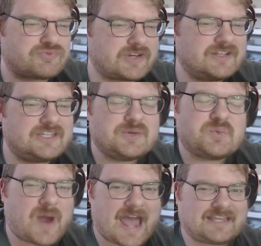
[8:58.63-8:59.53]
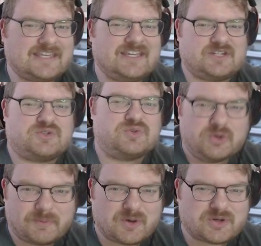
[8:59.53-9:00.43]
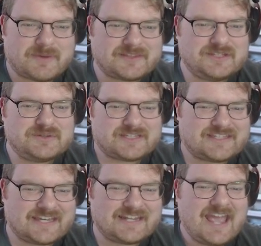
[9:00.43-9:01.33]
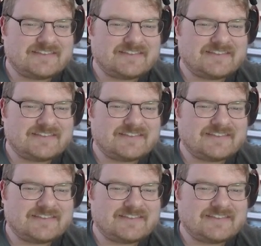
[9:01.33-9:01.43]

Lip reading: really wacky and cool Pokemon that you can get